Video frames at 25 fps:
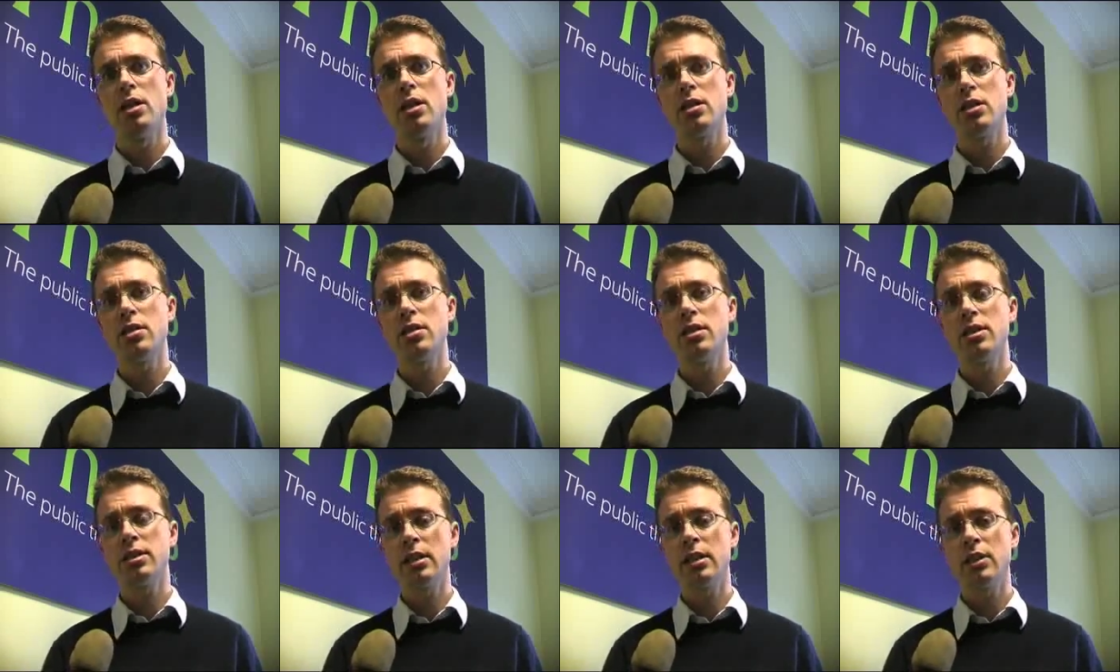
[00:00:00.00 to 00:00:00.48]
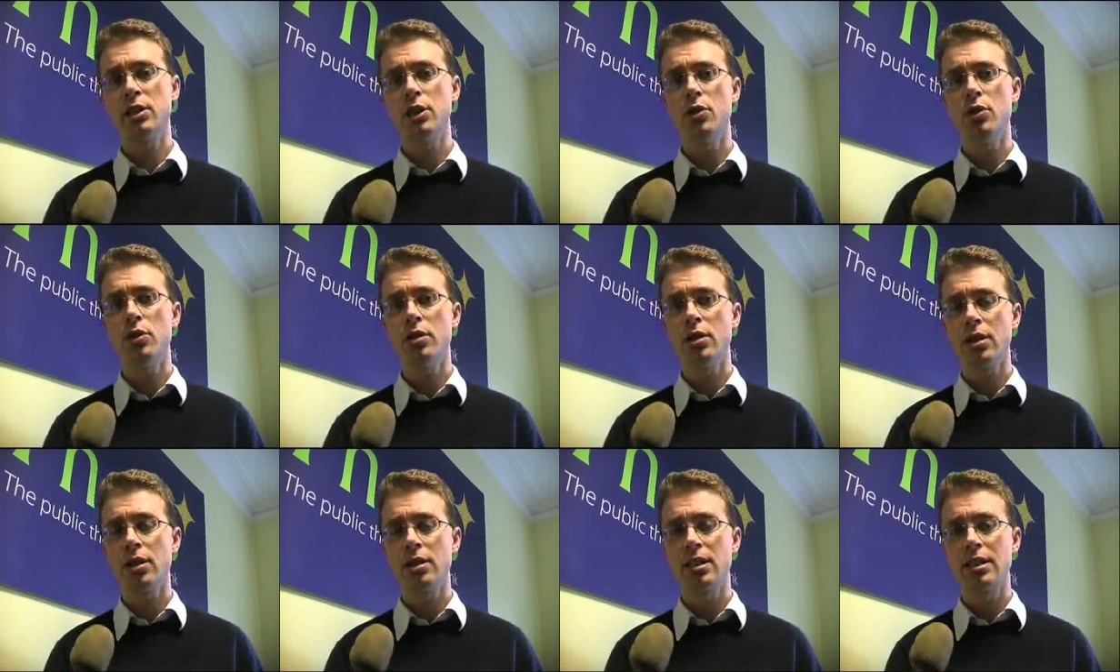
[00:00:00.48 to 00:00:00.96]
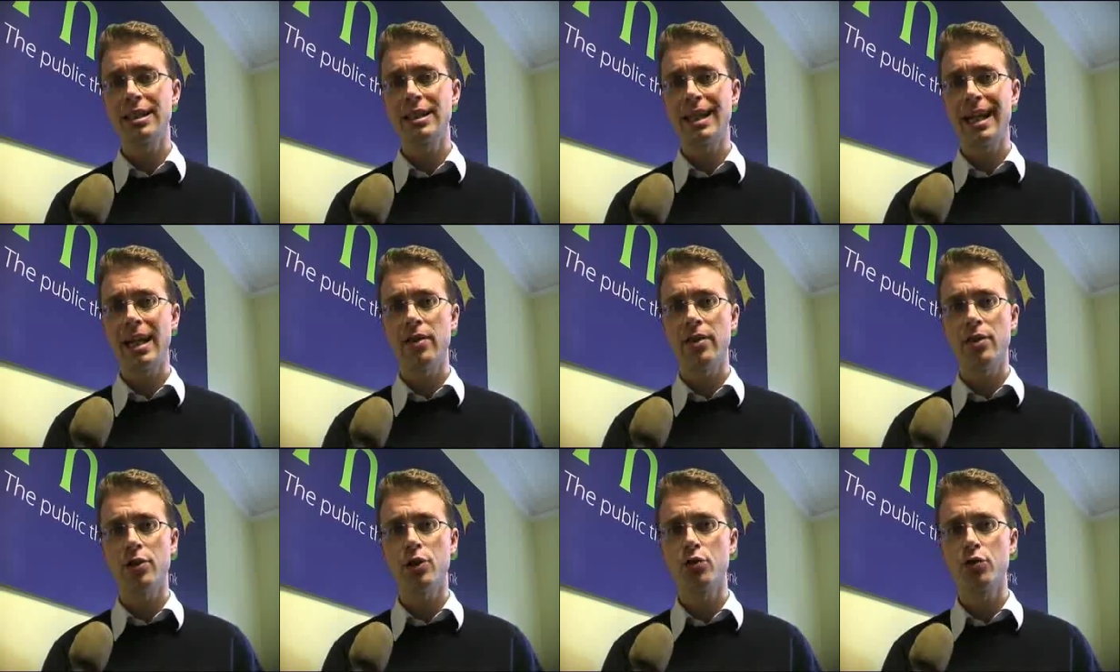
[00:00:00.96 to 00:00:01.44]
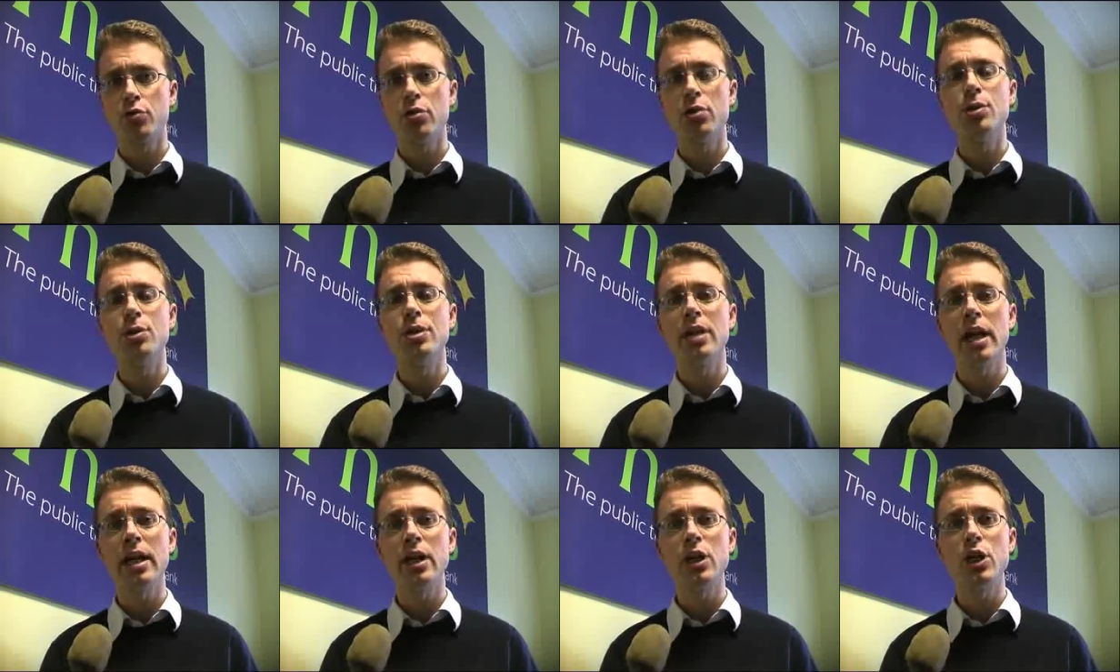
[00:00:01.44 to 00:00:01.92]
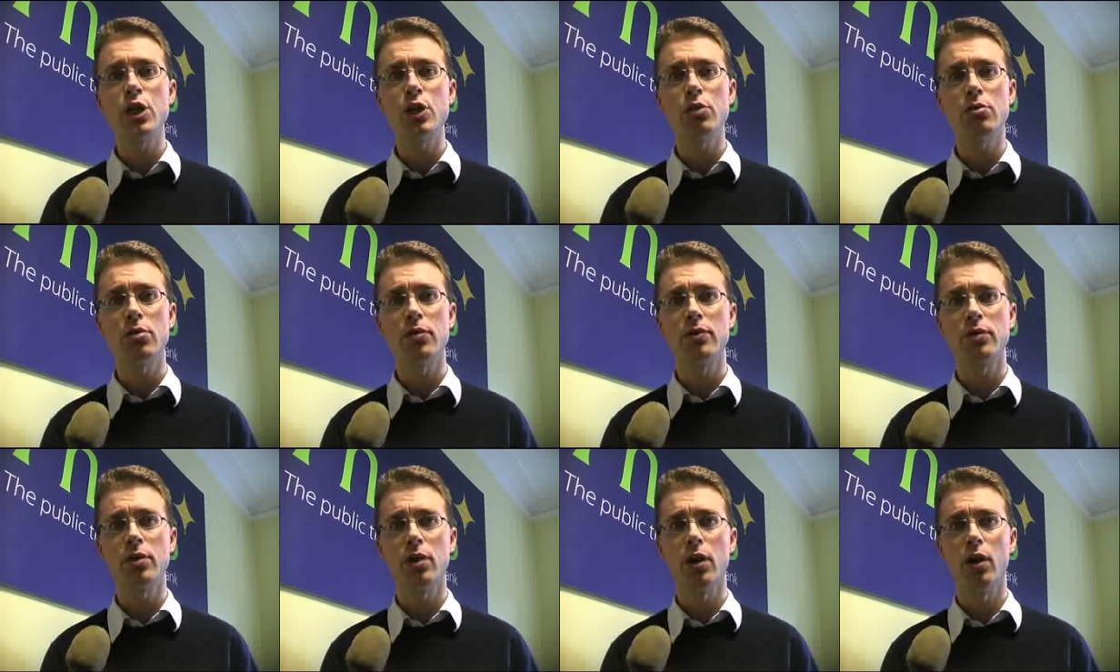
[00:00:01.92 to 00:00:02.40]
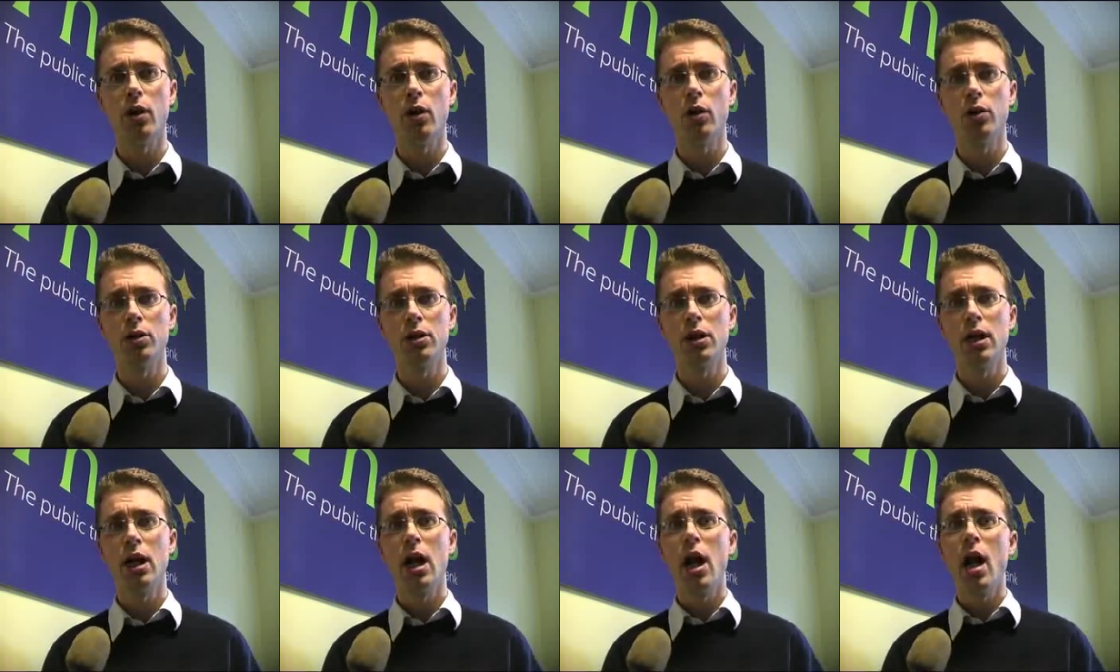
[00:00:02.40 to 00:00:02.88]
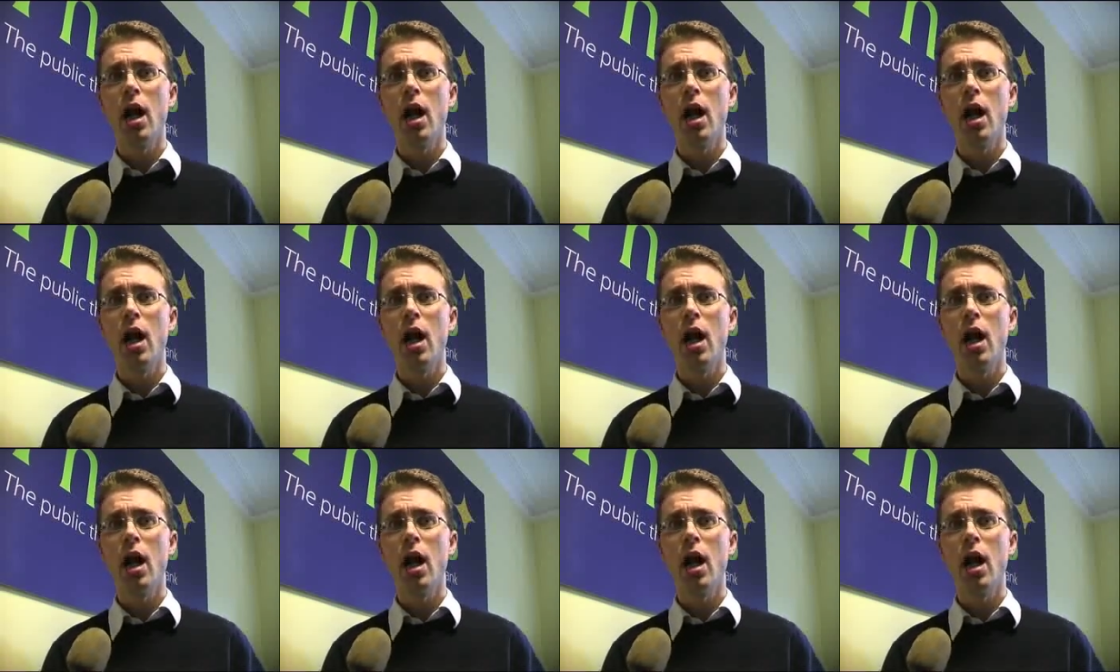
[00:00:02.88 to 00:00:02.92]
to the extent you could understand the true nature of God